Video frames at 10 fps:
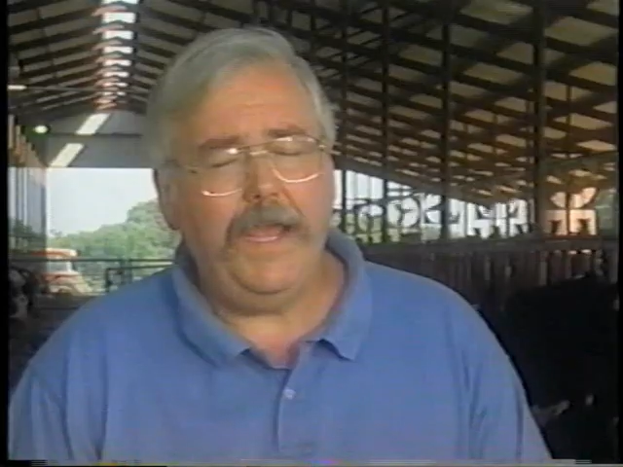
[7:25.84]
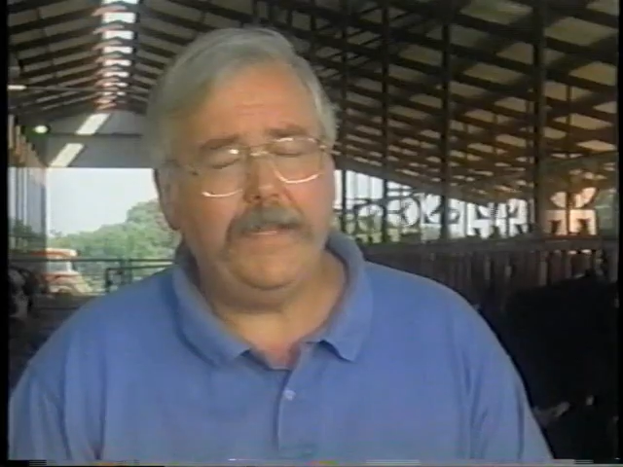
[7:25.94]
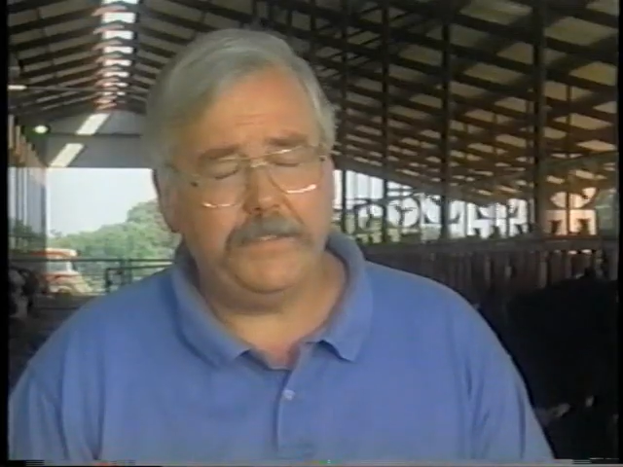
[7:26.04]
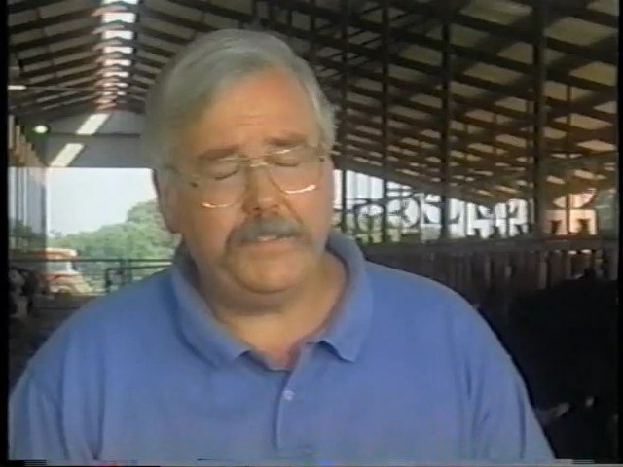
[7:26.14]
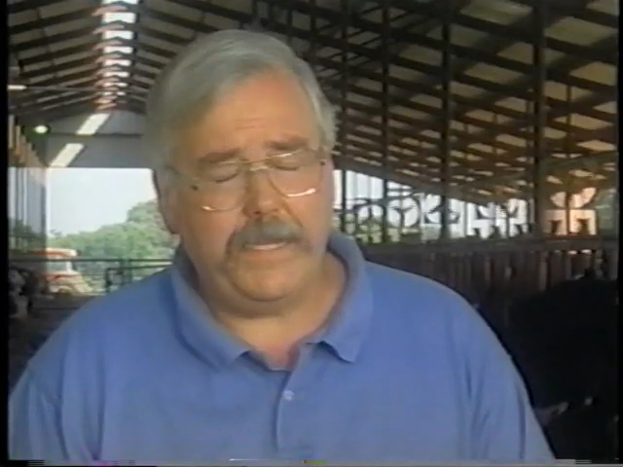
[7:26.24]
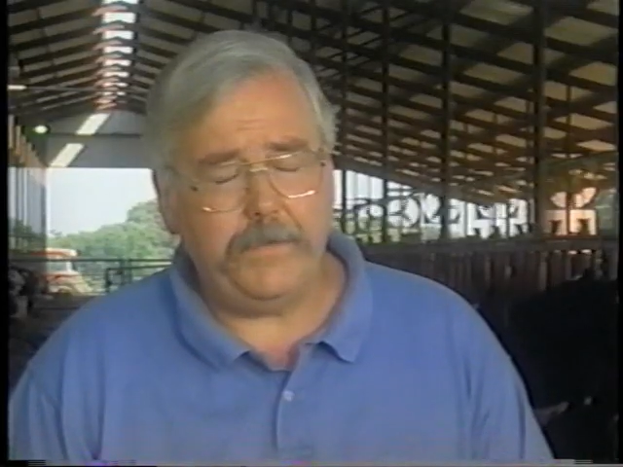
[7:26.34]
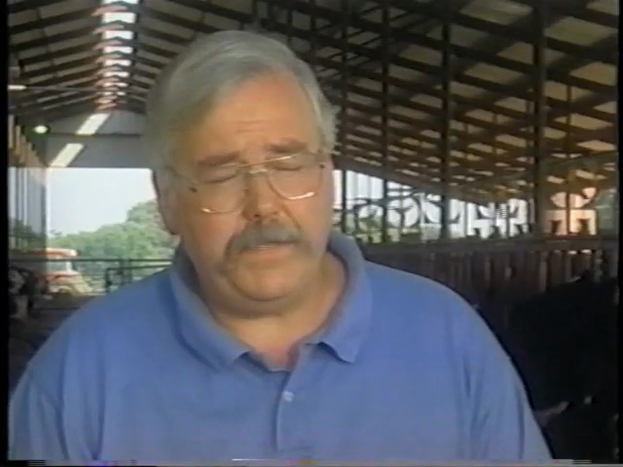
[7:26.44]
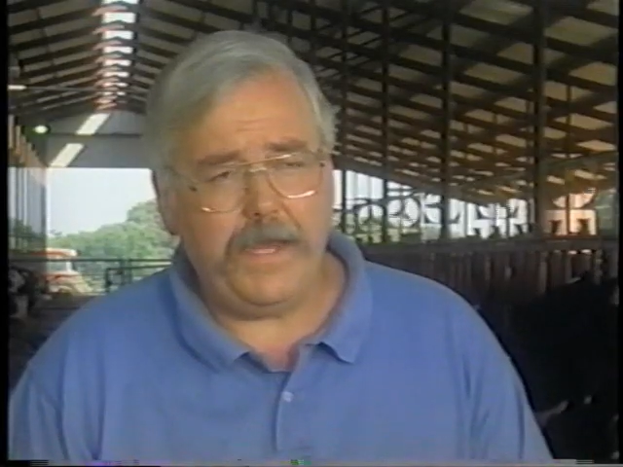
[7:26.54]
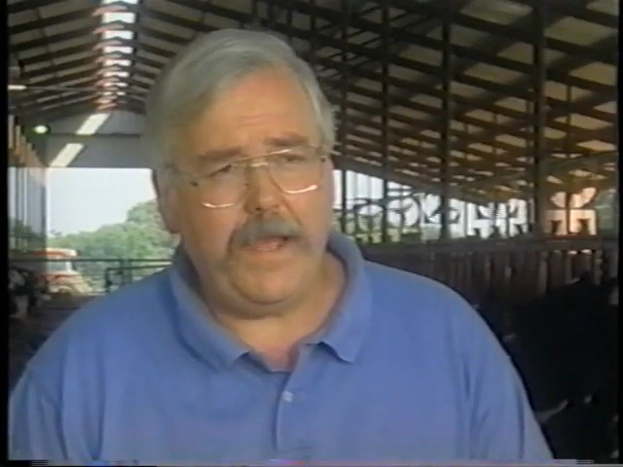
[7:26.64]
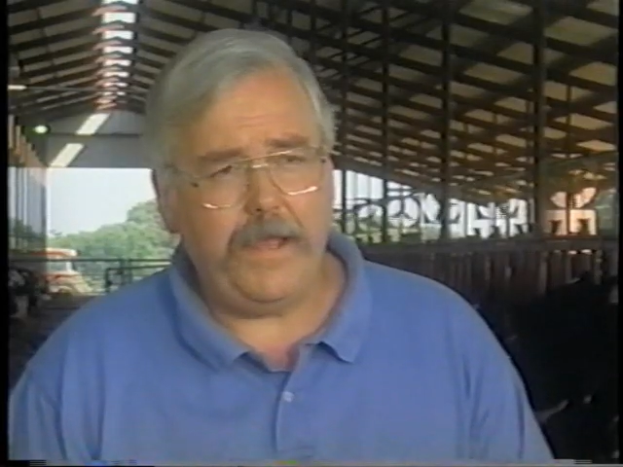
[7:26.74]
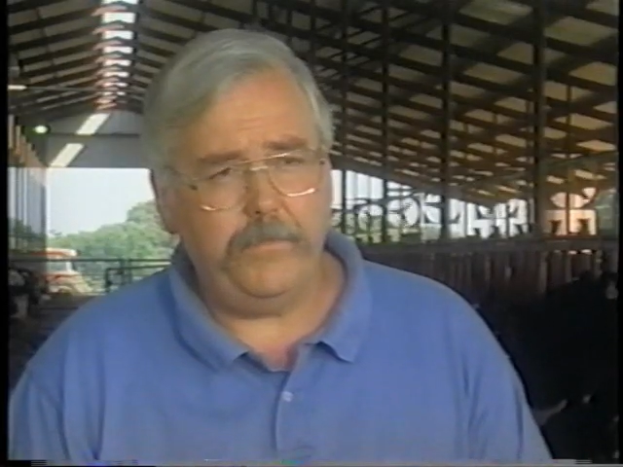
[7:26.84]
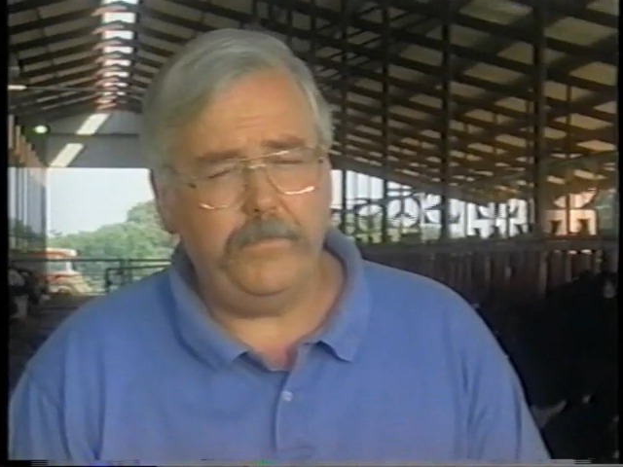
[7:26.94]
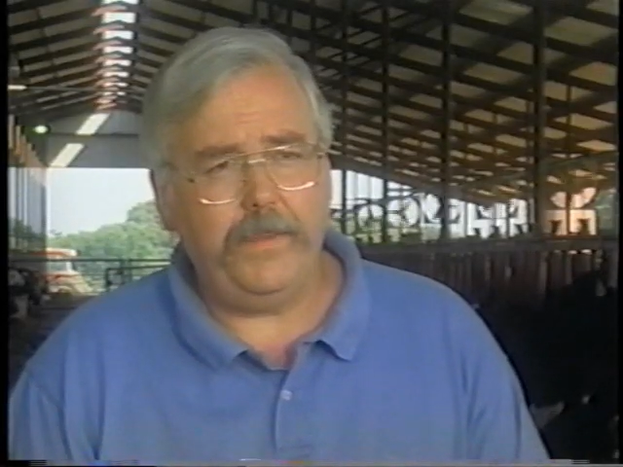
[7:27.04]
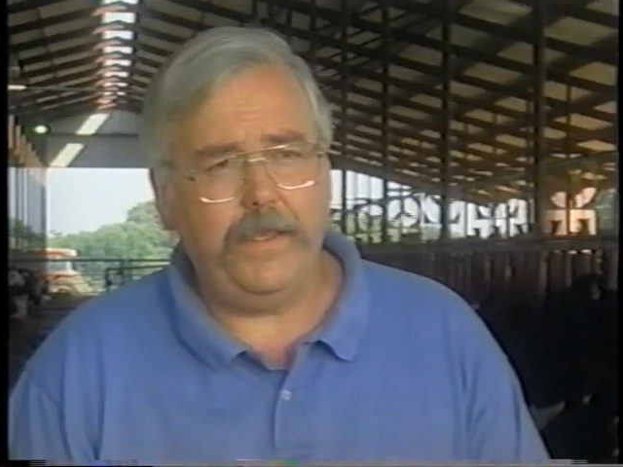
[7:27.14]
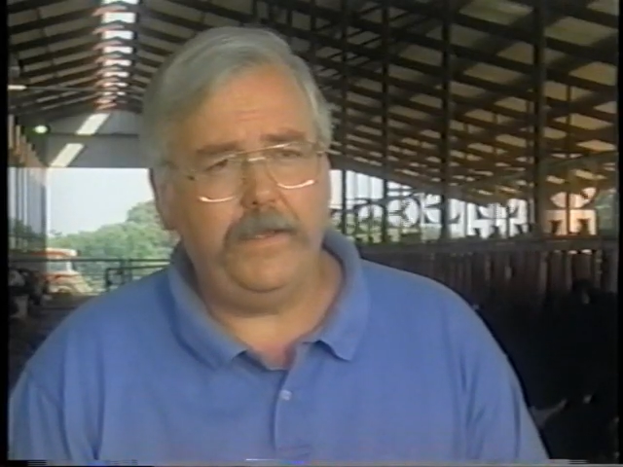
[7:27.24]
At the same time,
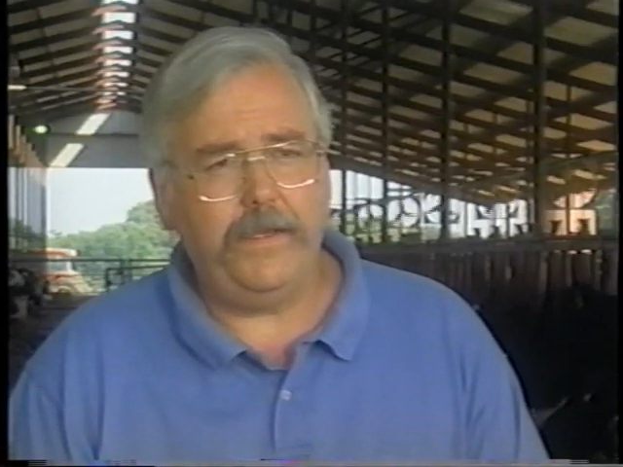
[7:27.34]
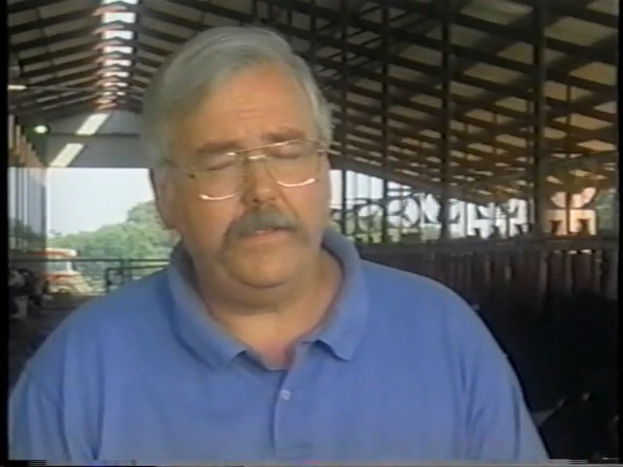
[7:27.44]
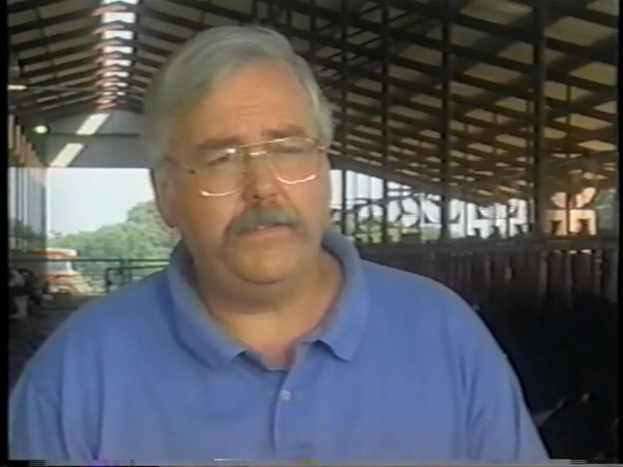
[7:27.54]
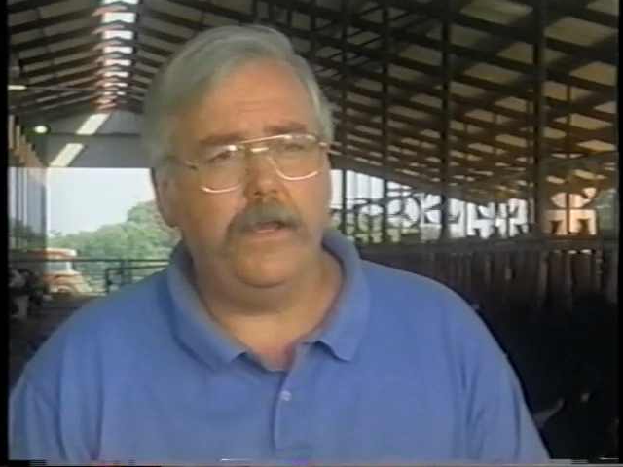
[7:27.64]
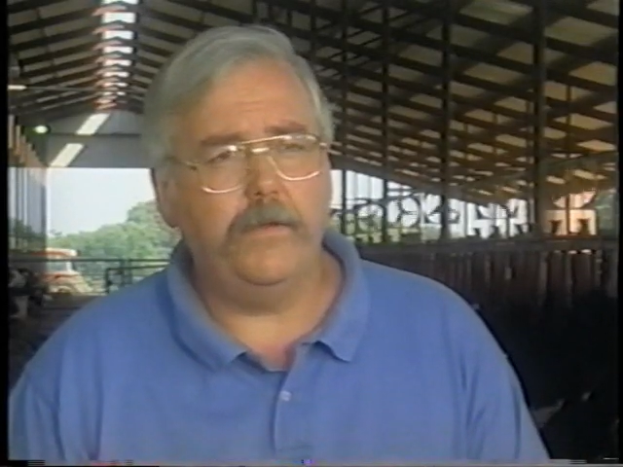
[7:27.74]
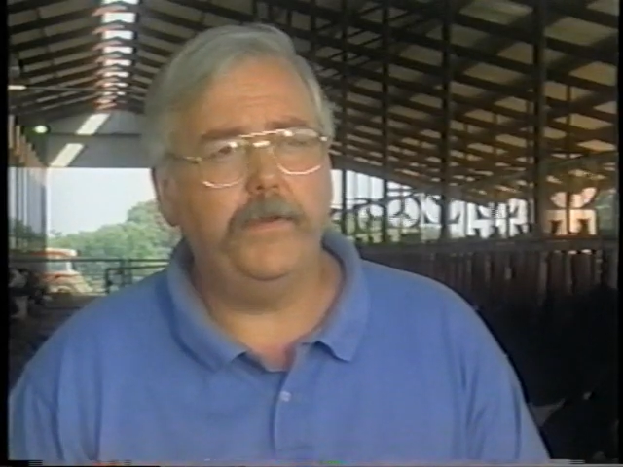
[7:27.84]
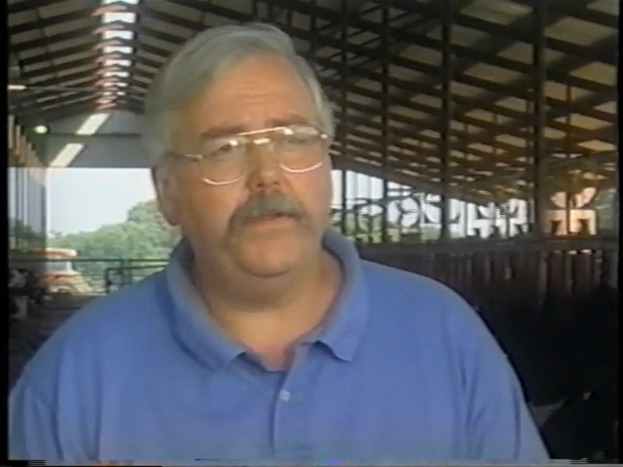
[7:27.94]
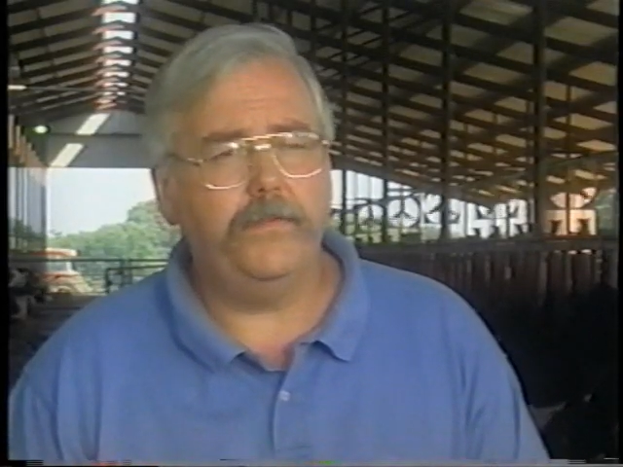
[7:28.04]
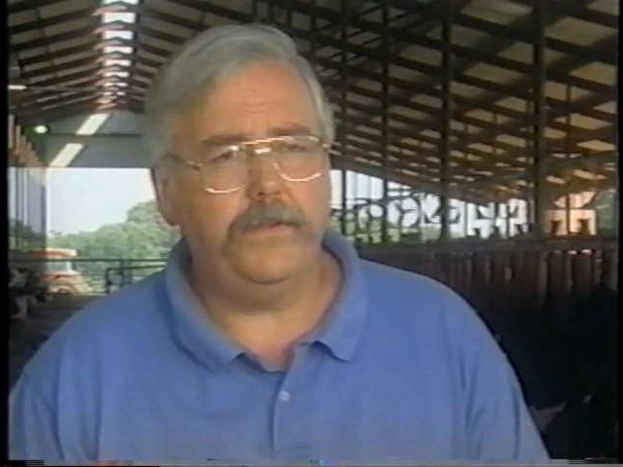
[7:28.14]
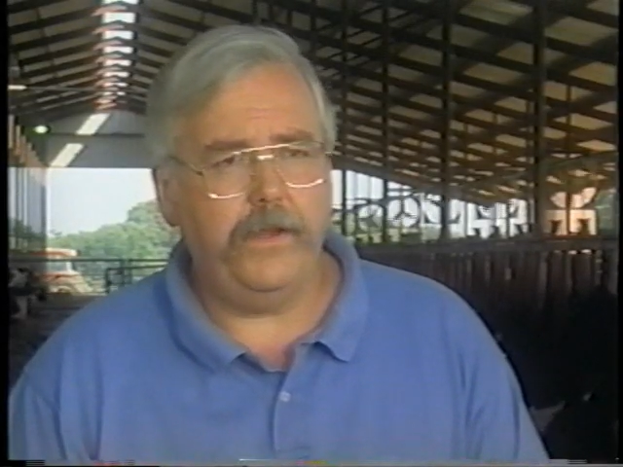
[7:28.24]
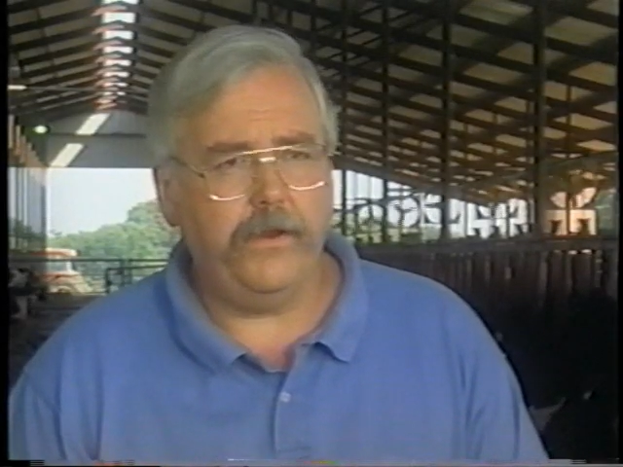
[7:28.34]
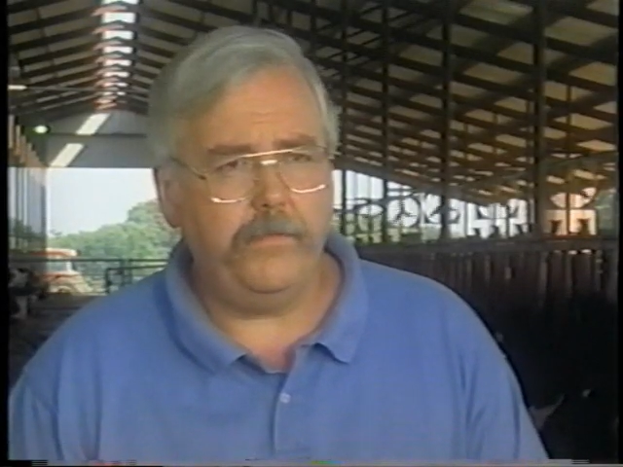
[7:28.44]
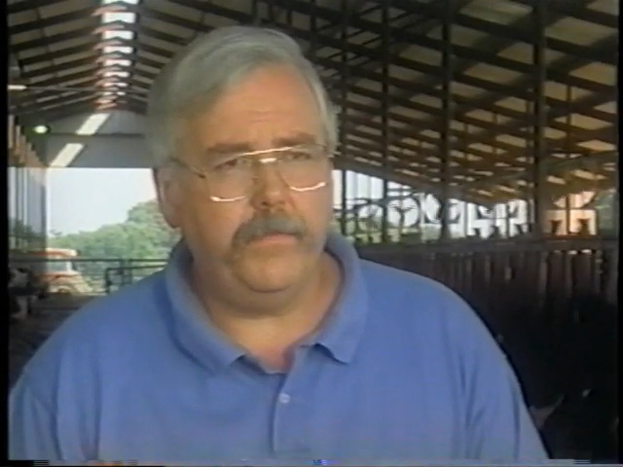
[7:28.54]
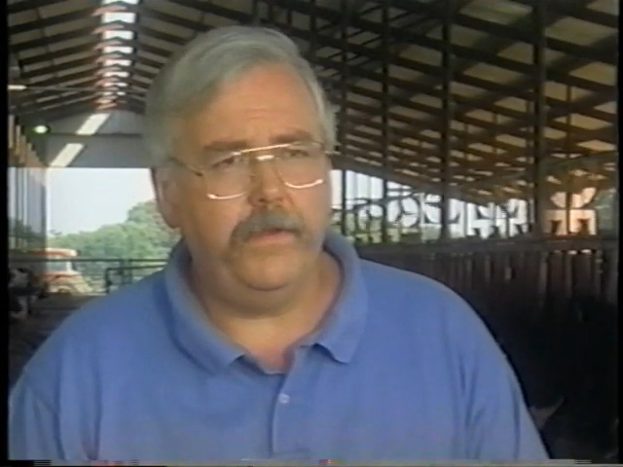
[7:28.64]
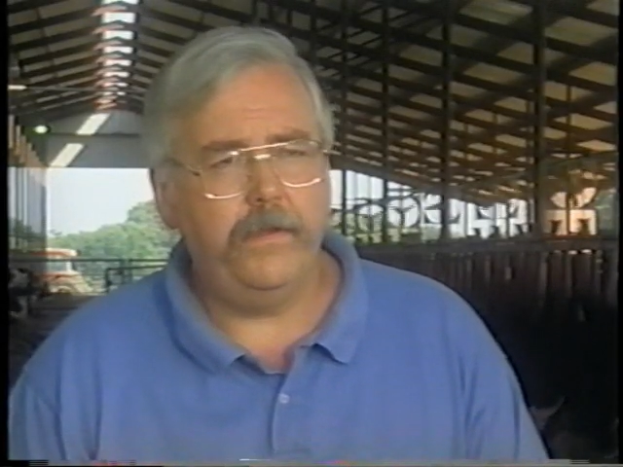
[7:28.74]
then, it's helping the
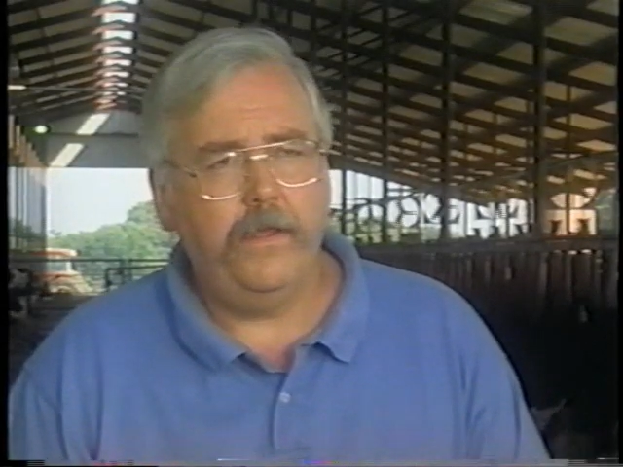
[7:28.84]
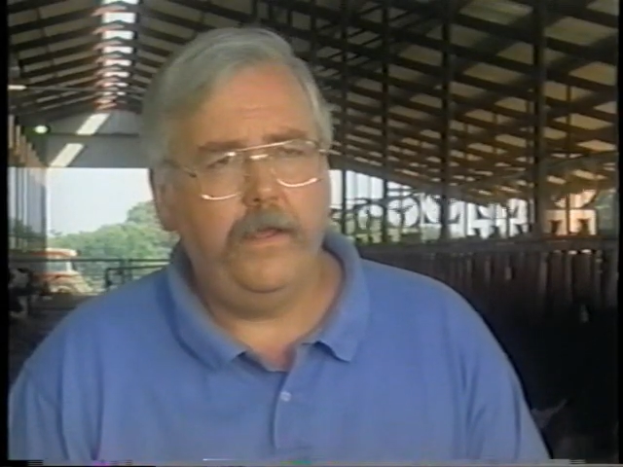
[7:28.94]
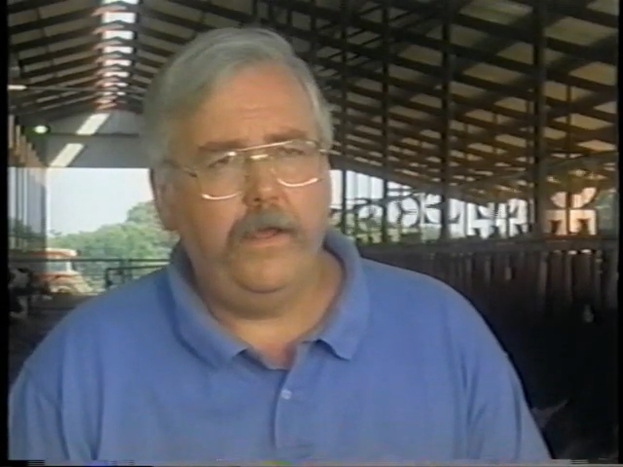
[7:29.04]
dairyman